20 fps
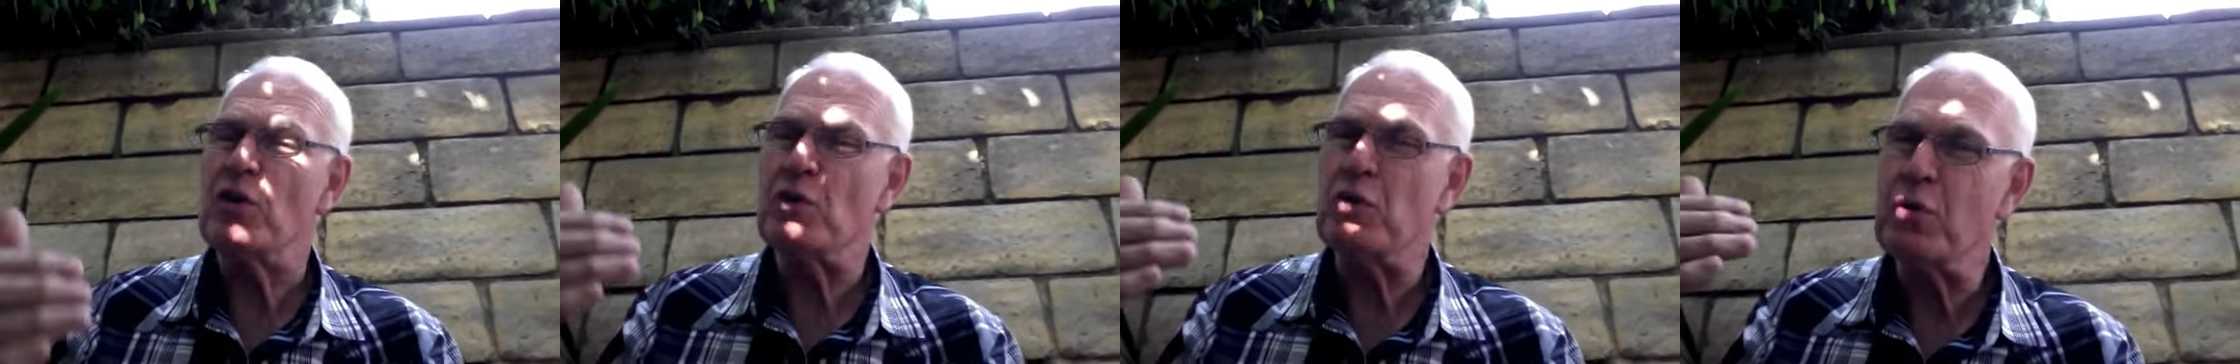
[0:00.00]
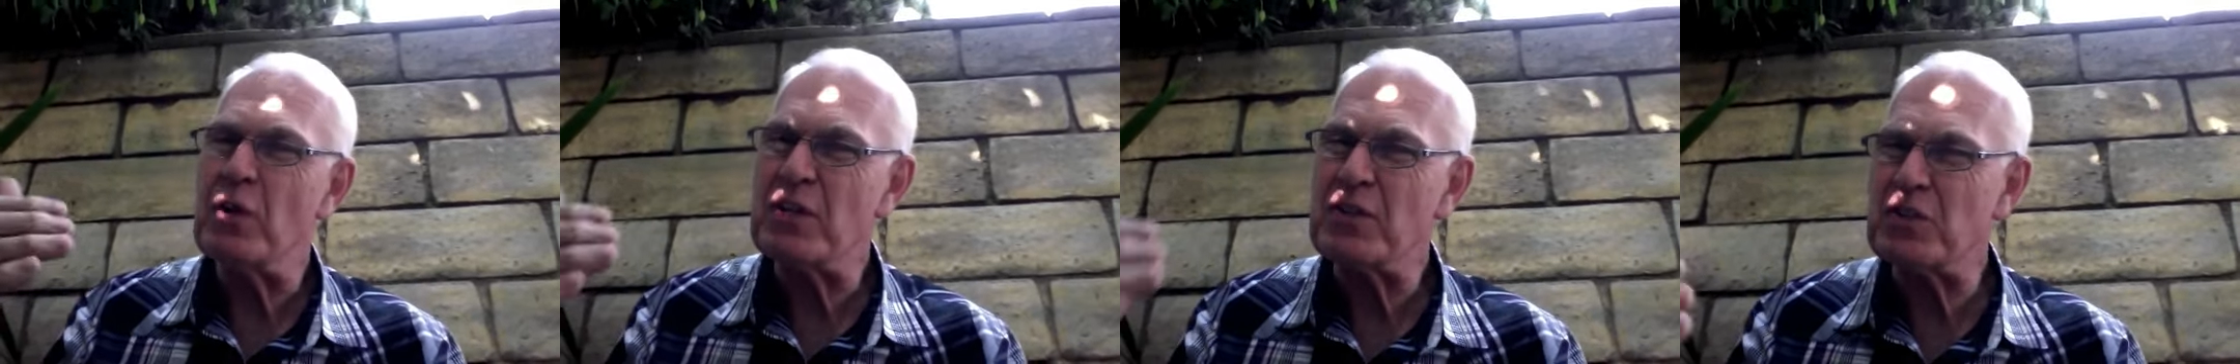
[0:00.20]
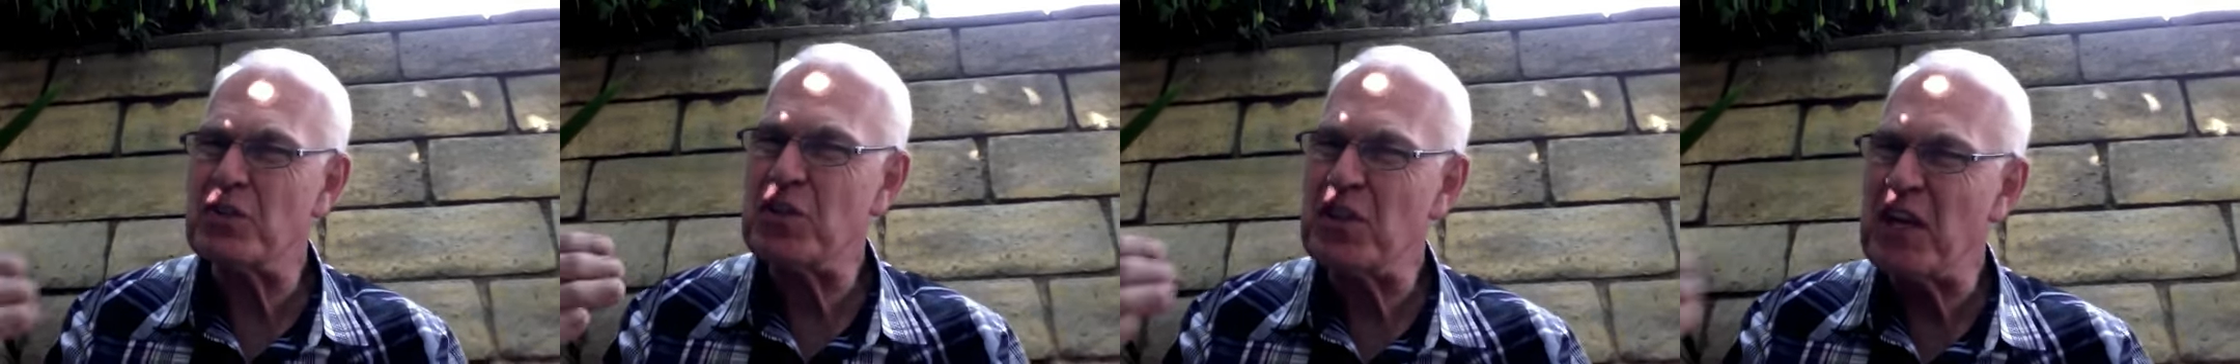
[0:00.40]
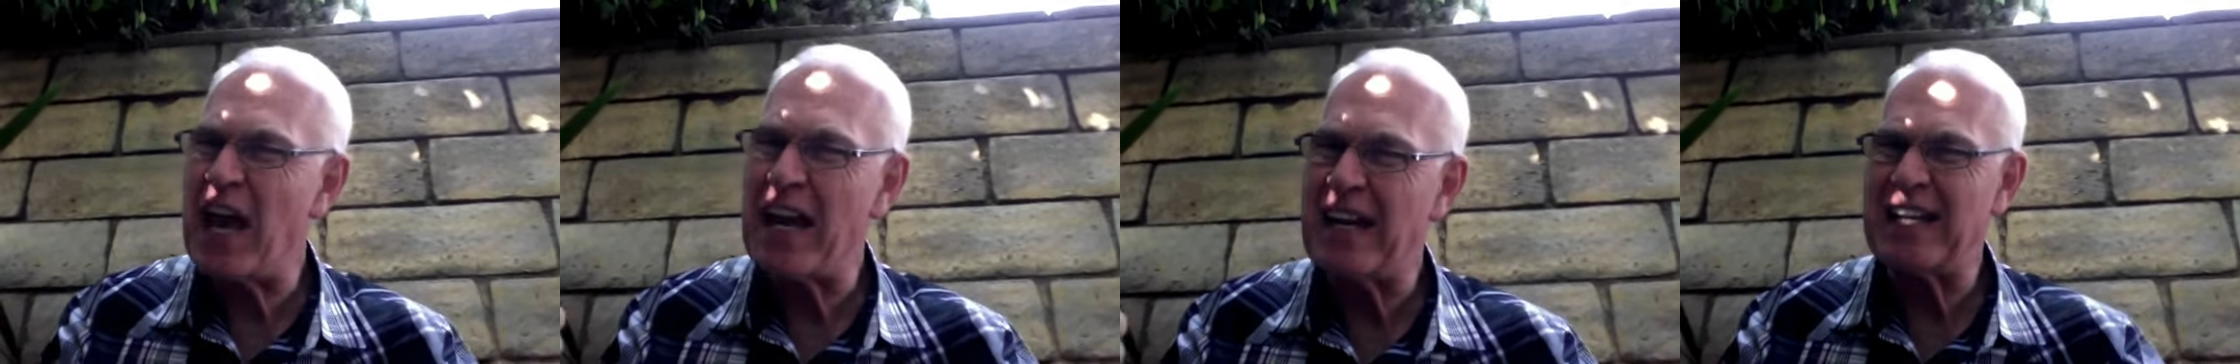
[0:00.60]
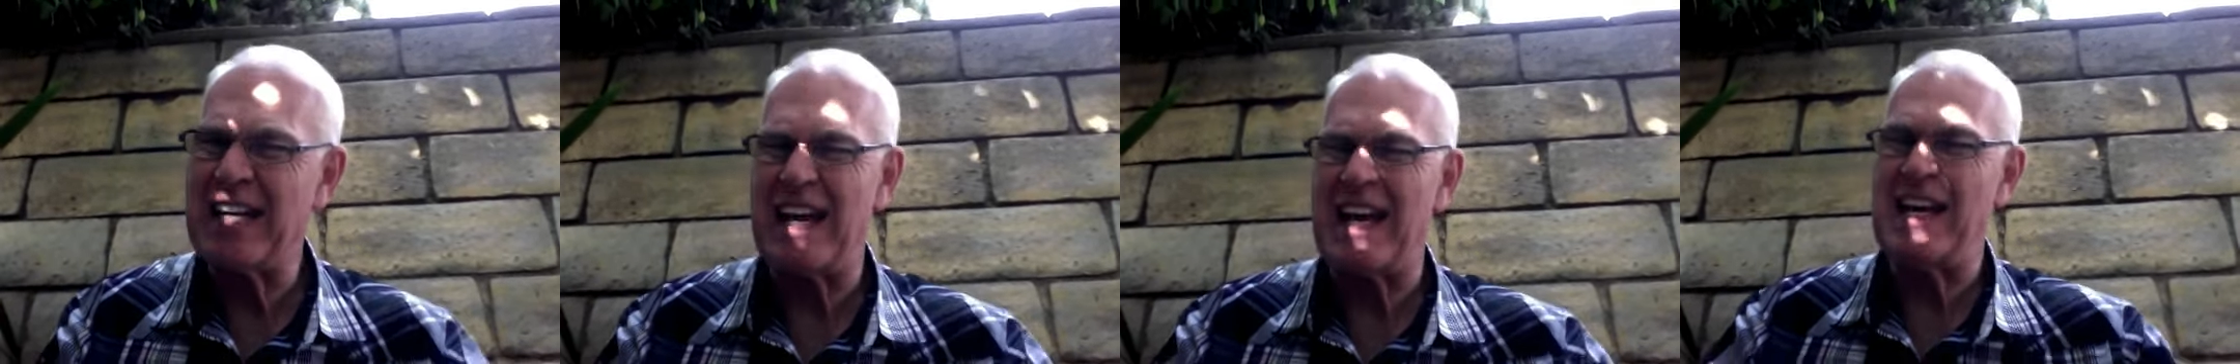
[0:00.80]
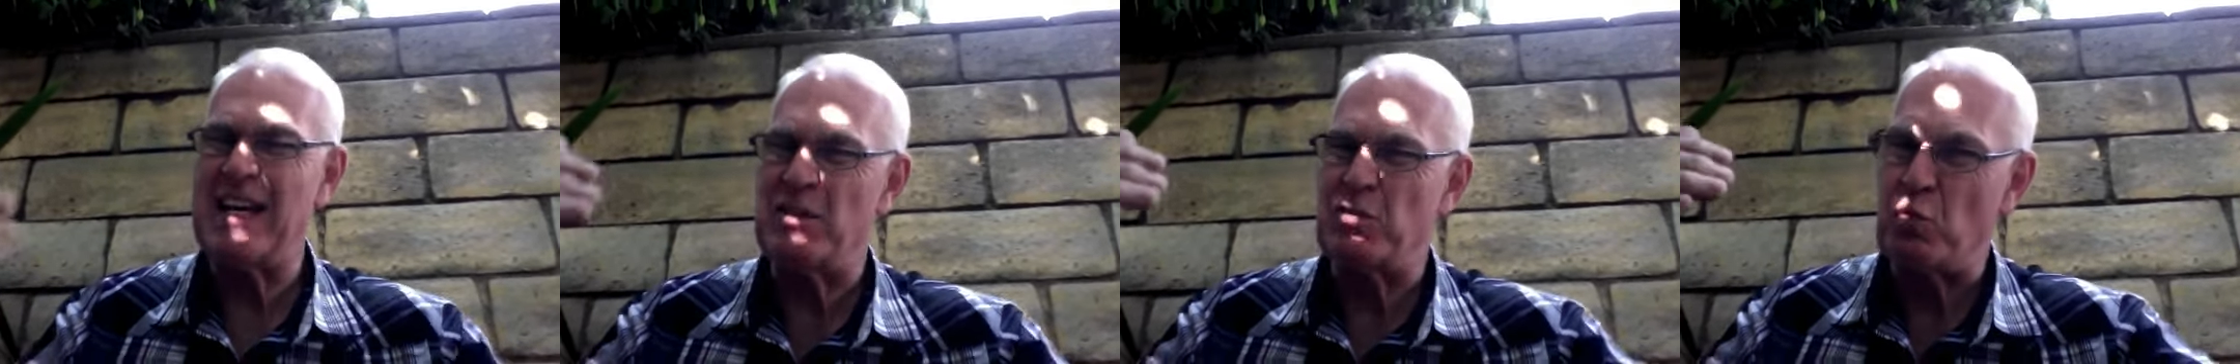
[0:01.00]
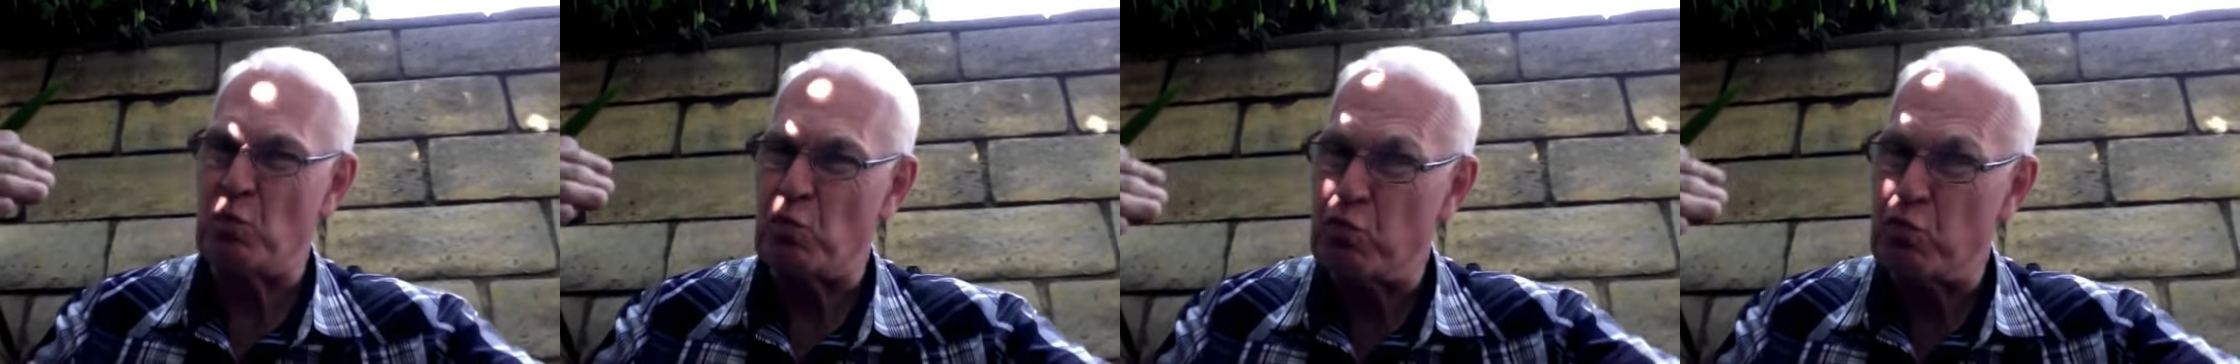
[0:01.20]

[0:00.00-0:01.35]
Christianity is